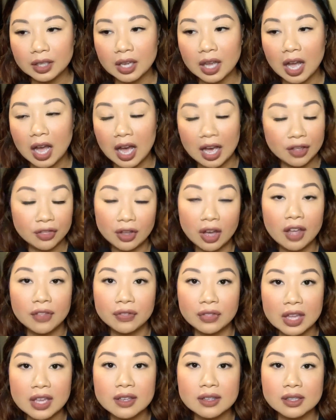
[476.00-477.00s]
I thought
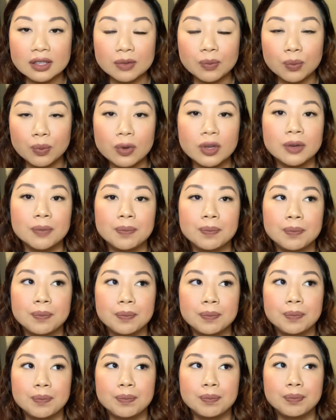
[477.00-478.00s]
things would
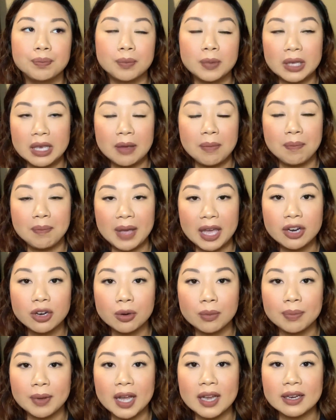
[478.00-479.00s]
get better
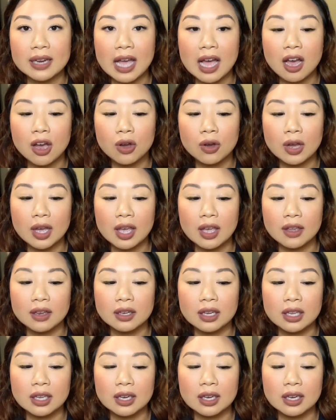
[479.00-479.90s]
by now, and it